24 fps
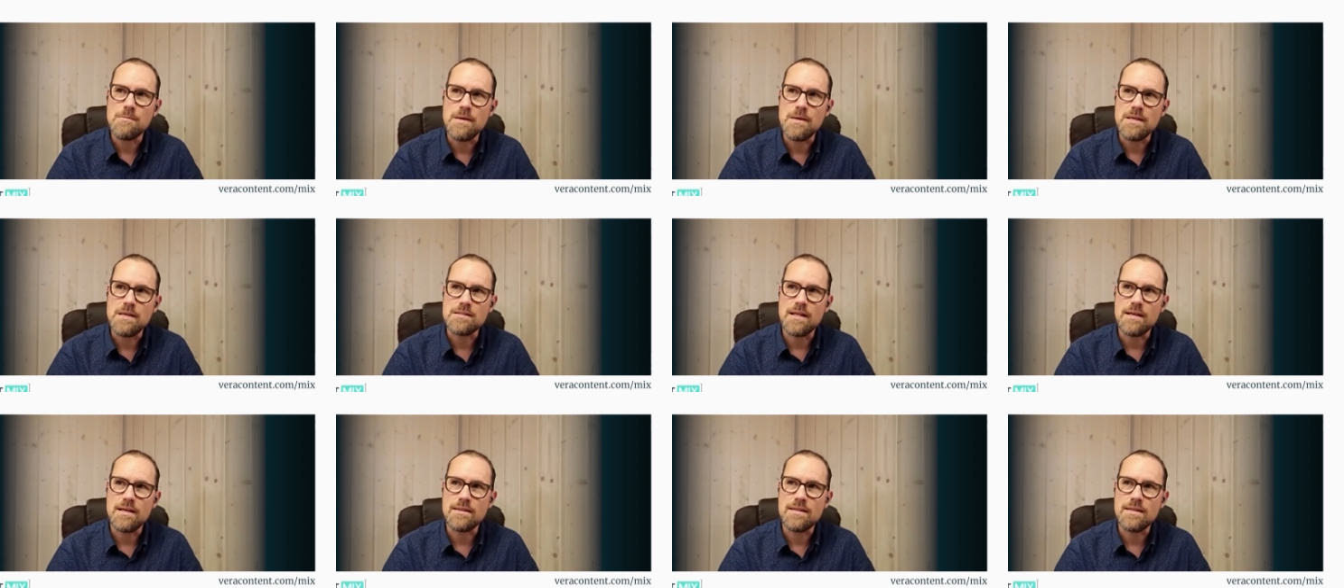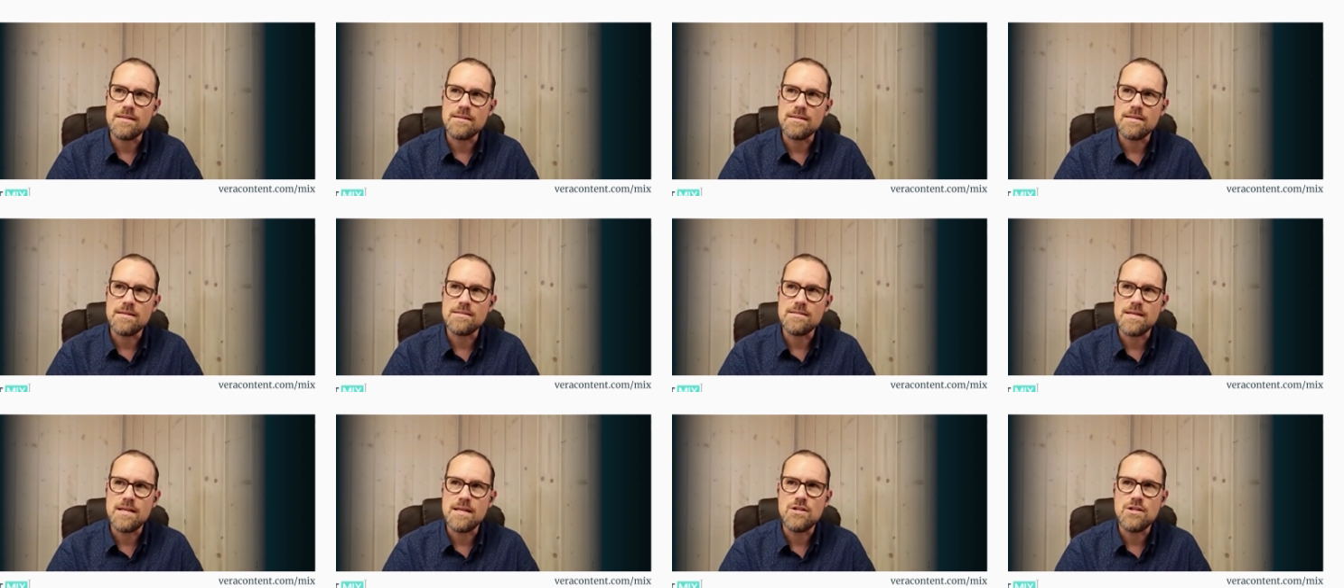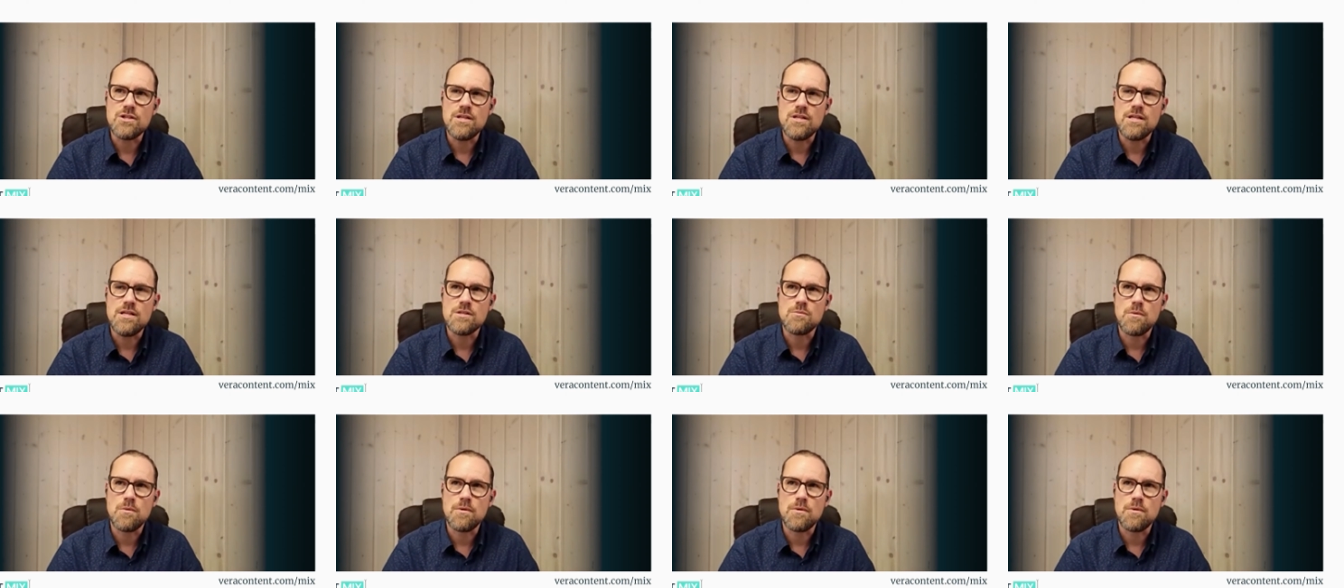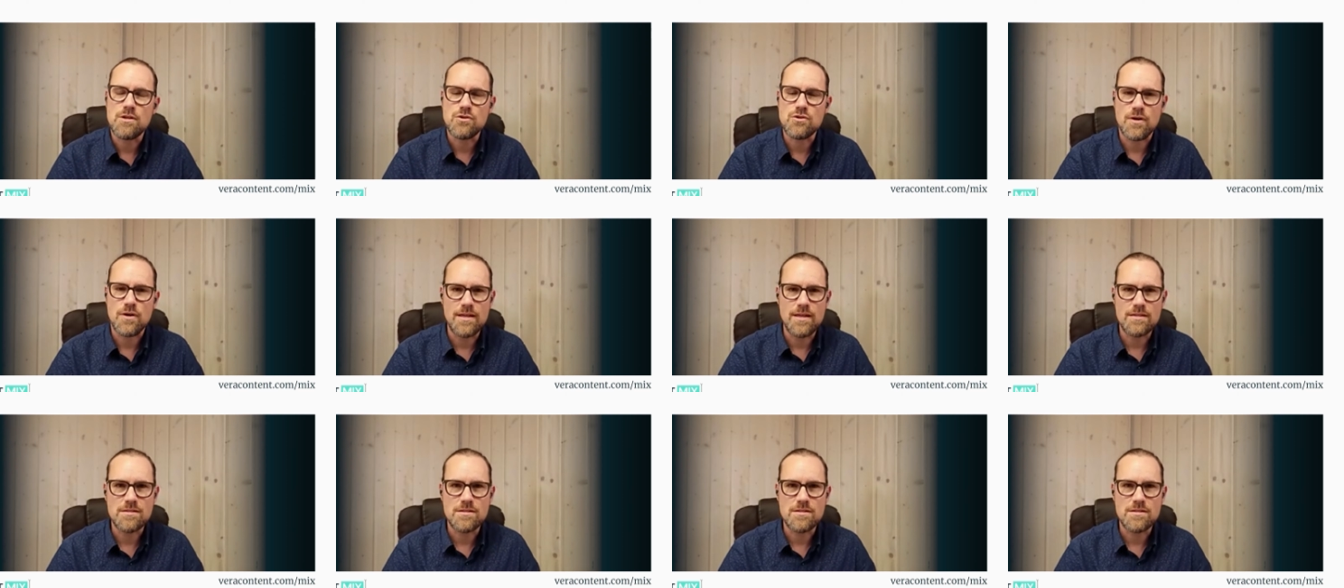It's like these engineers, what they're
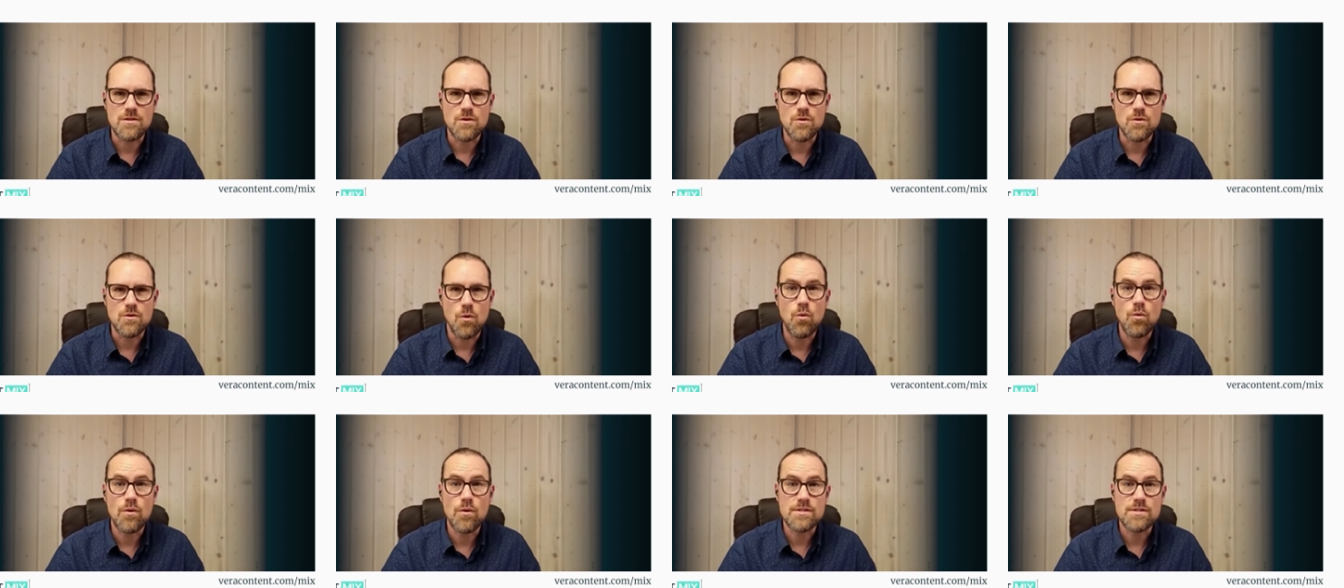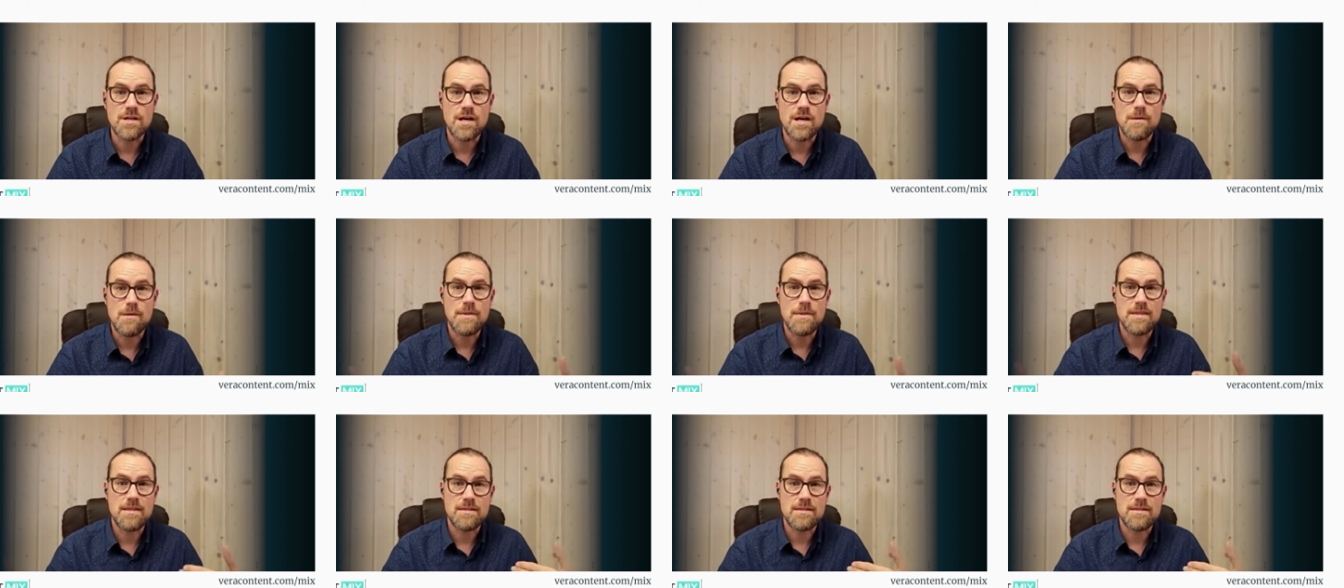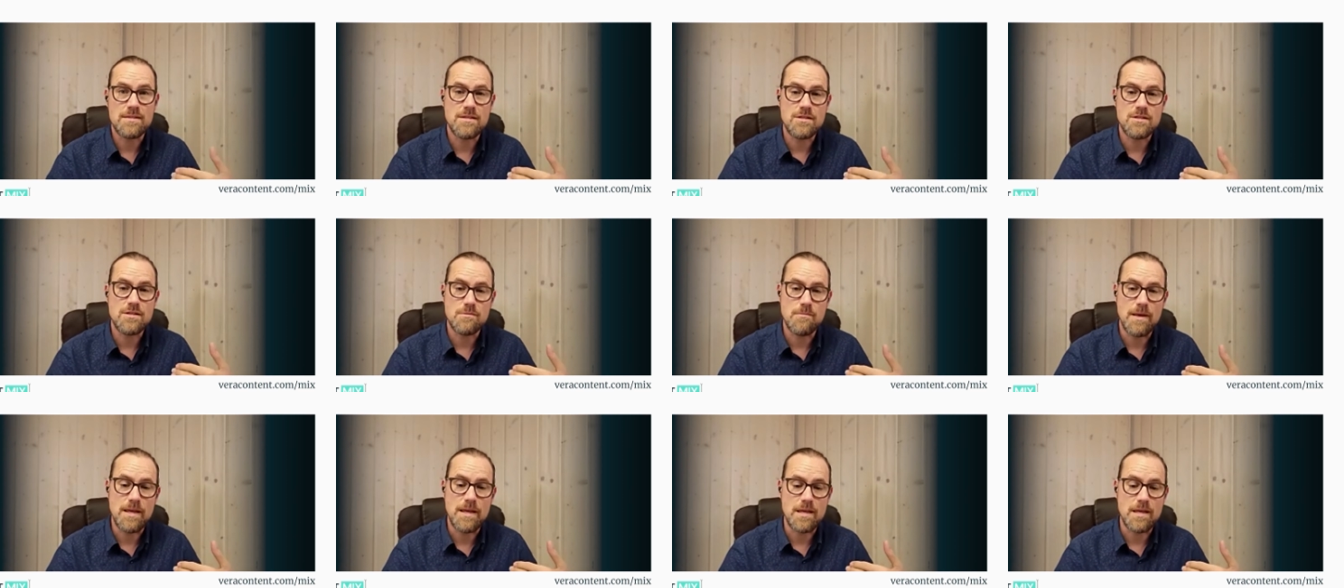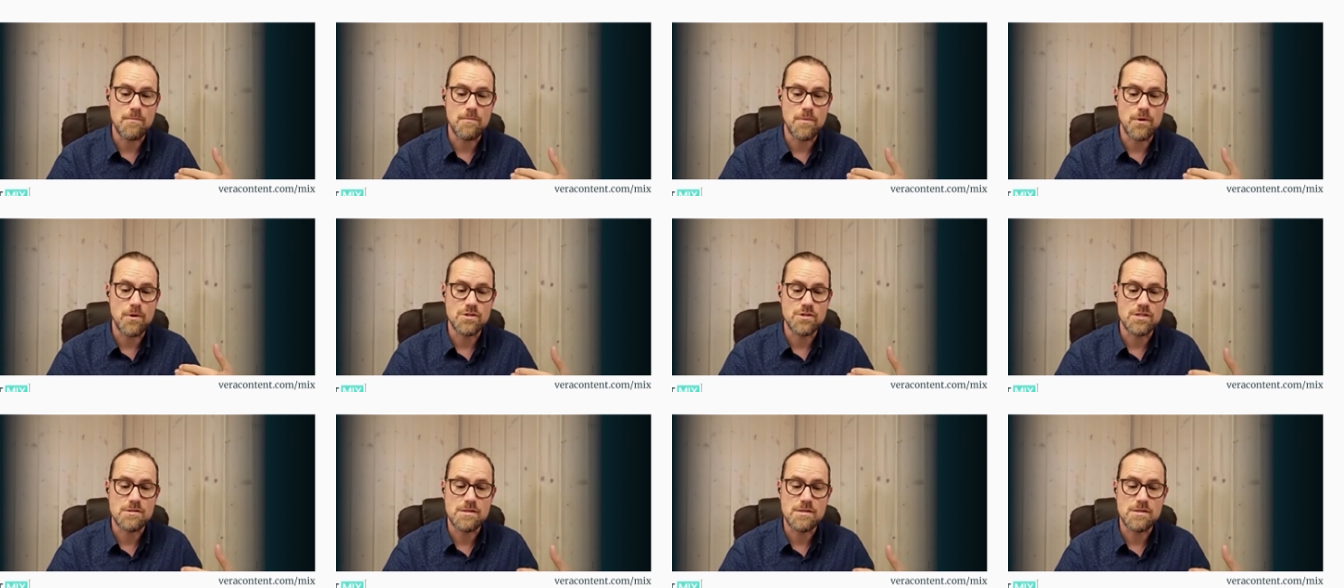trying to do all the time in the decision-making
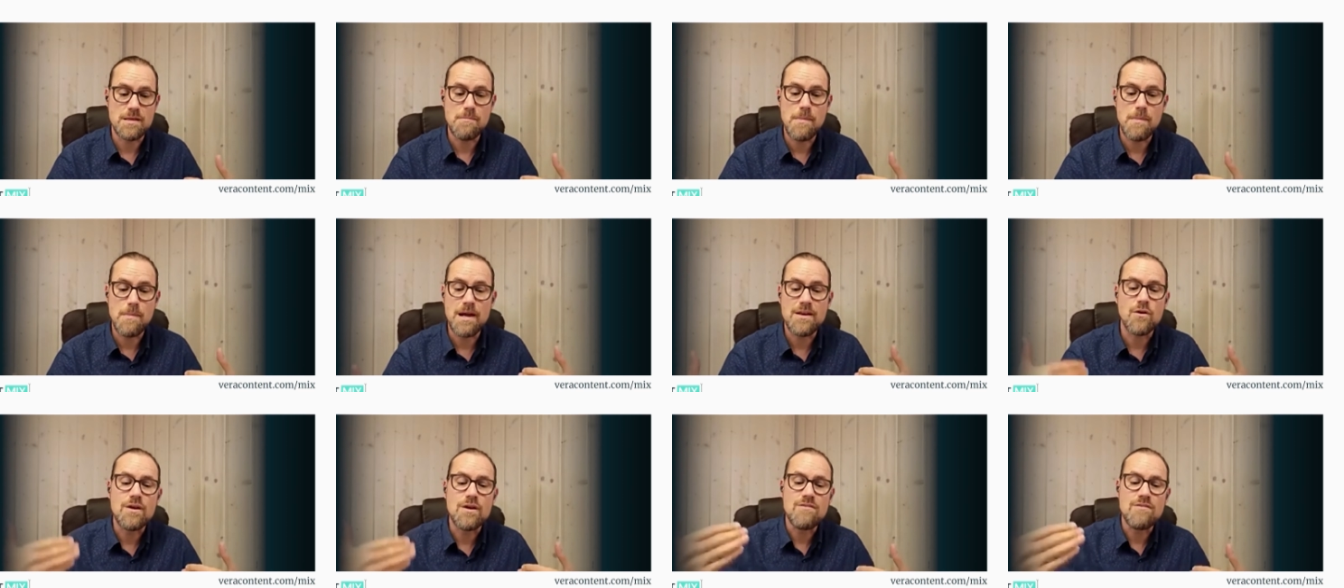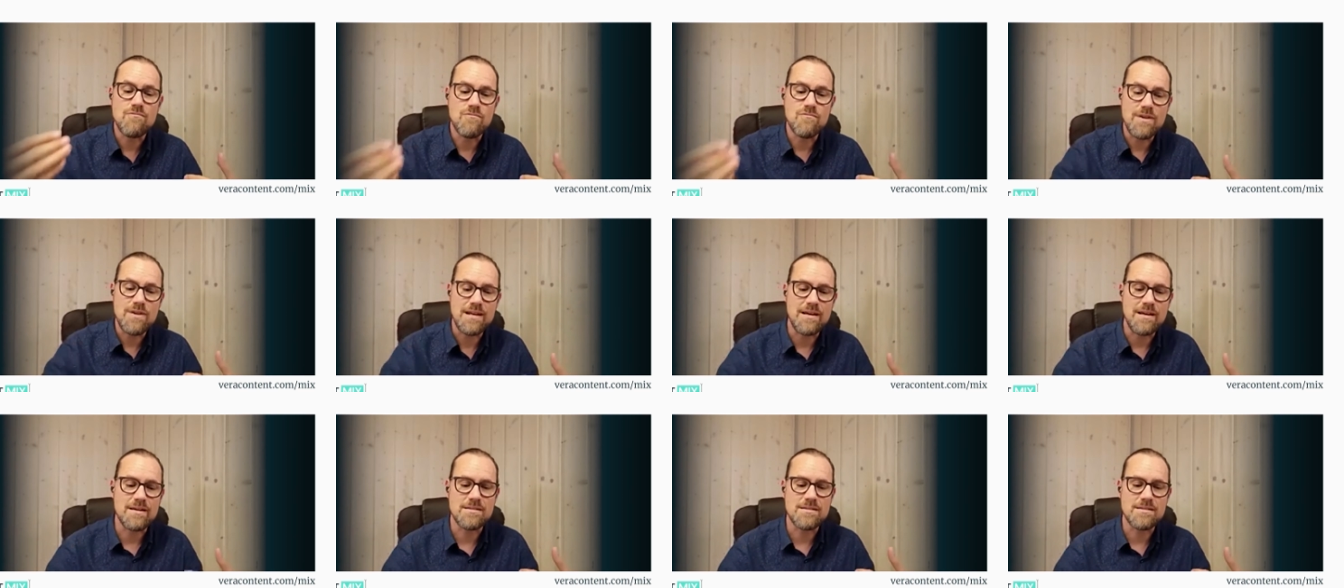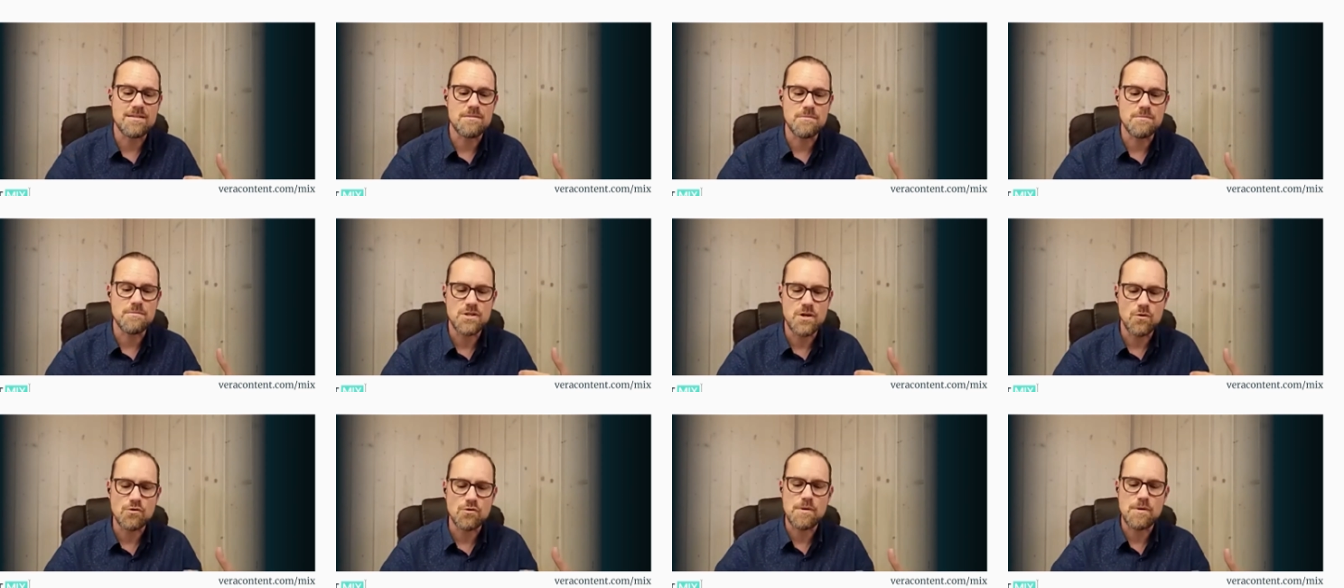process, they might not even realize it themselves.